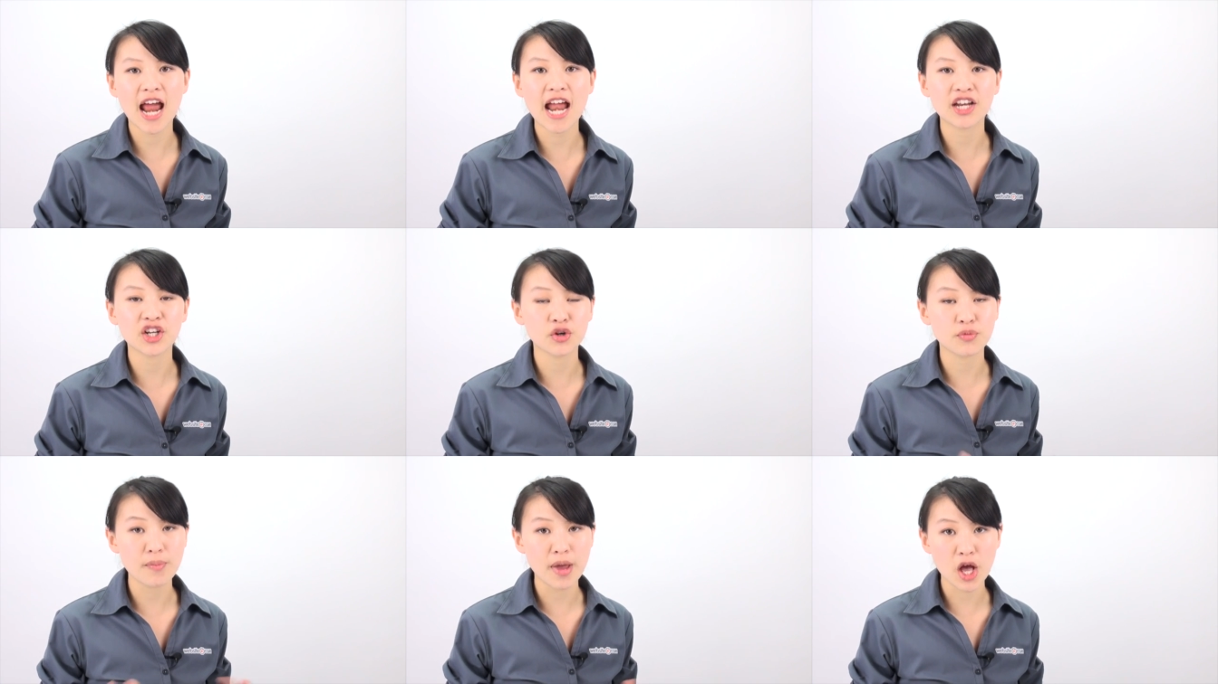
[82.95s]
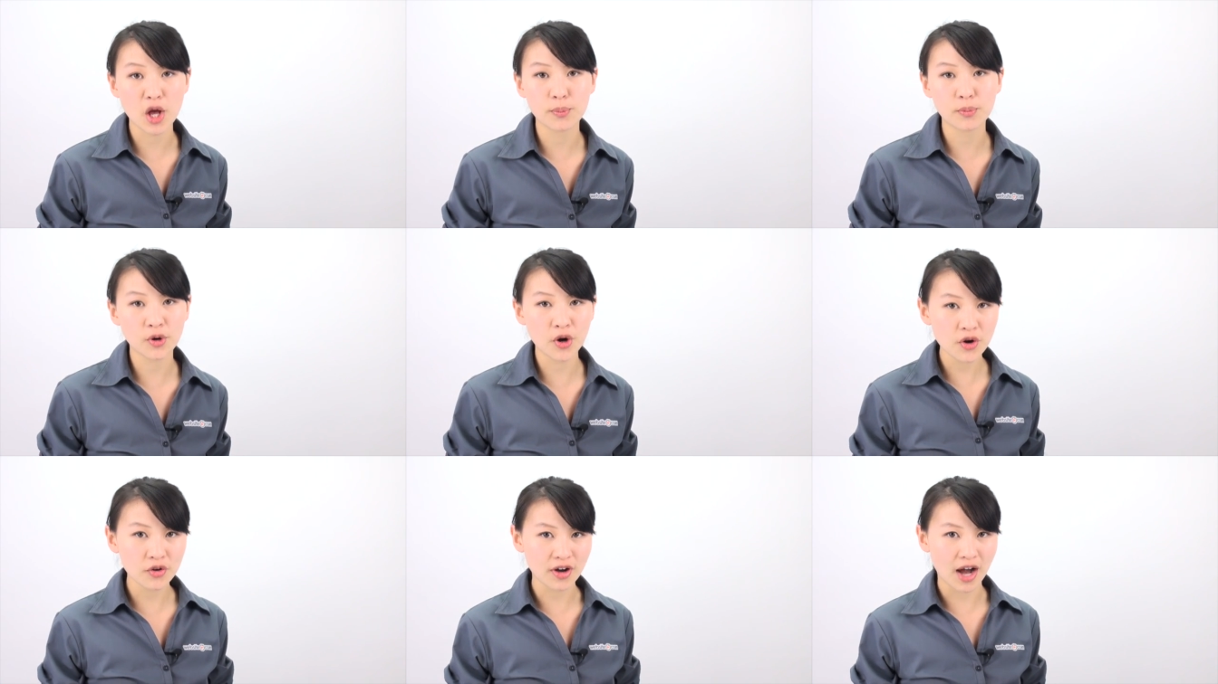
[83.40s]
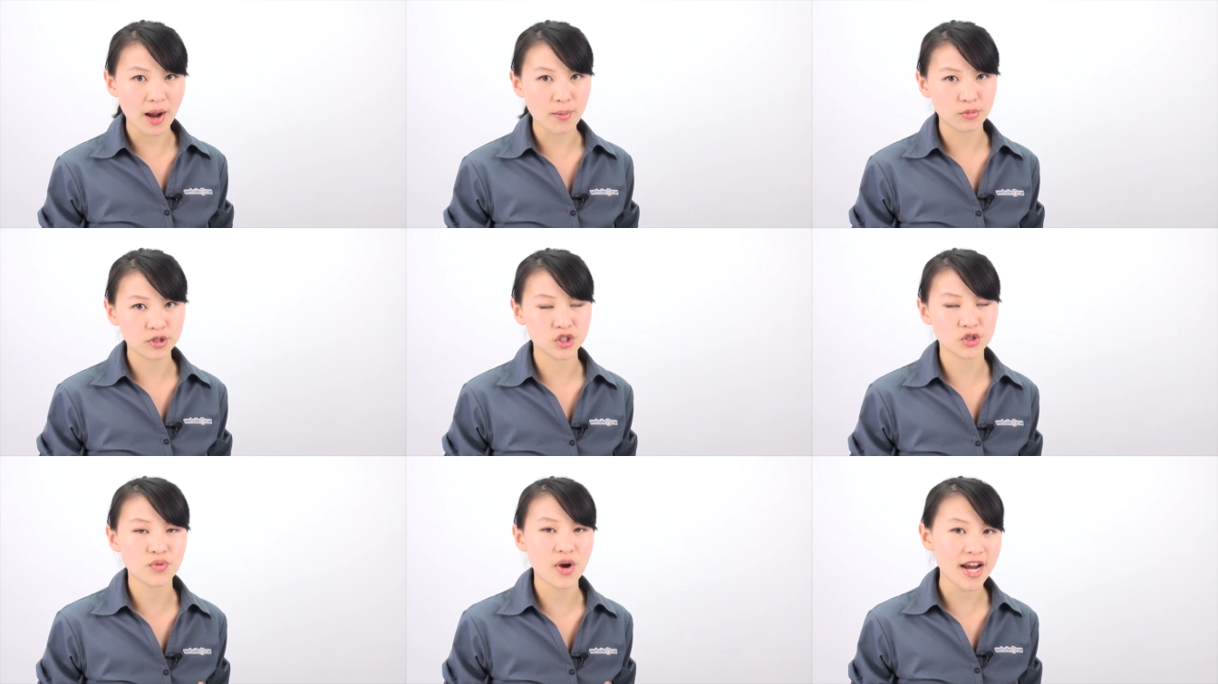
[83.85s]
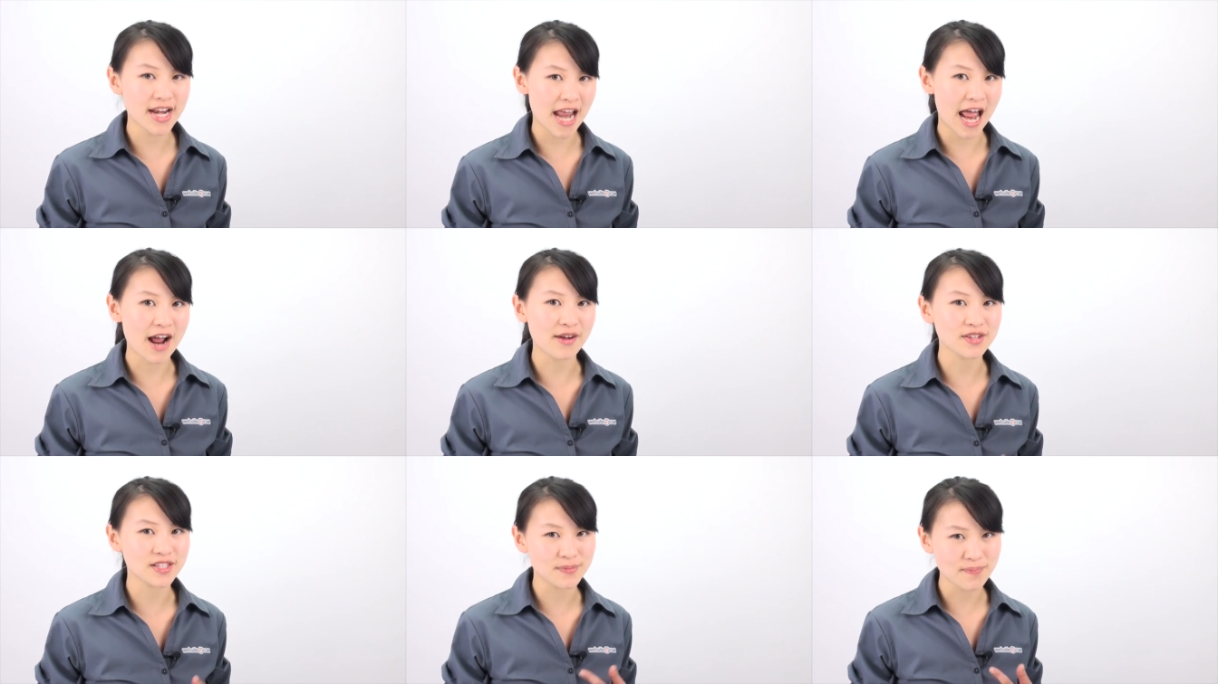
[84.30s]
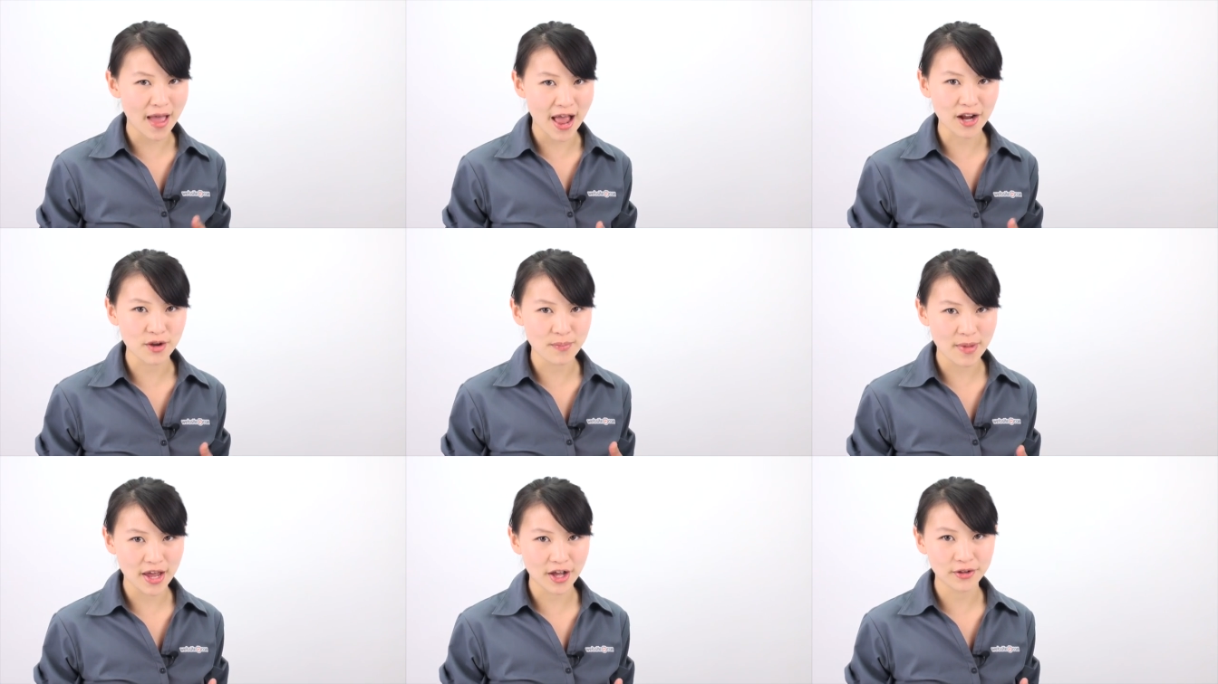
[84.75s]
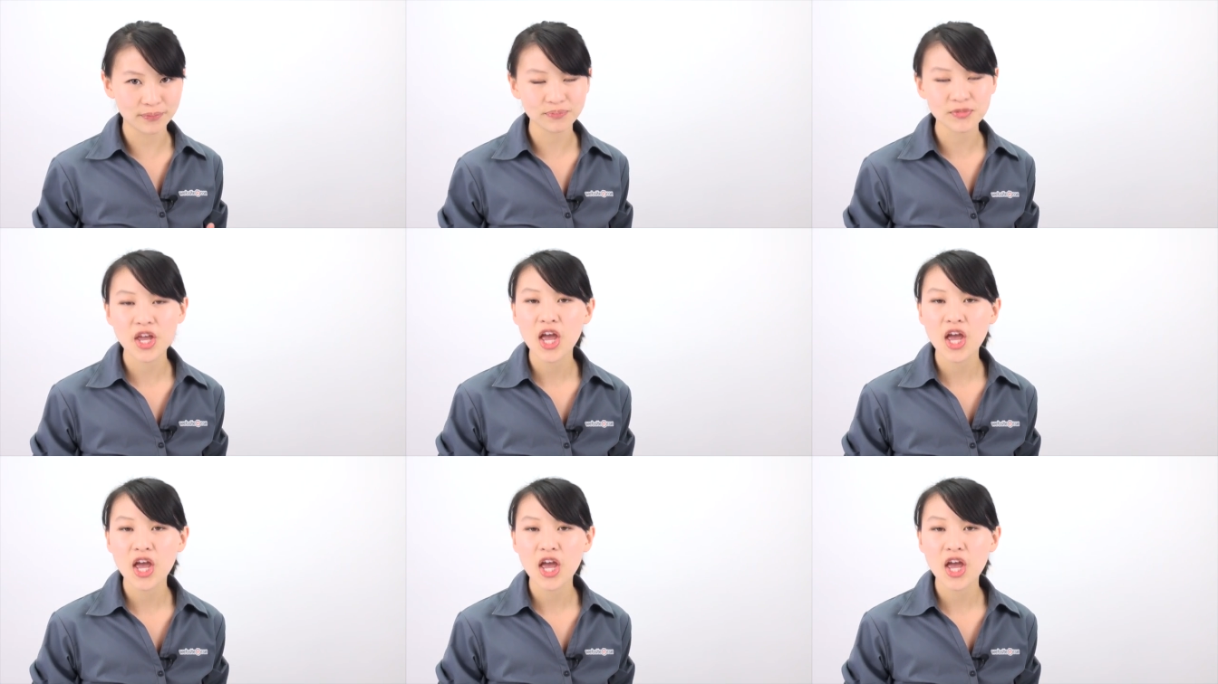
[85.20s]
and your mail program, which right now is Mac Mail.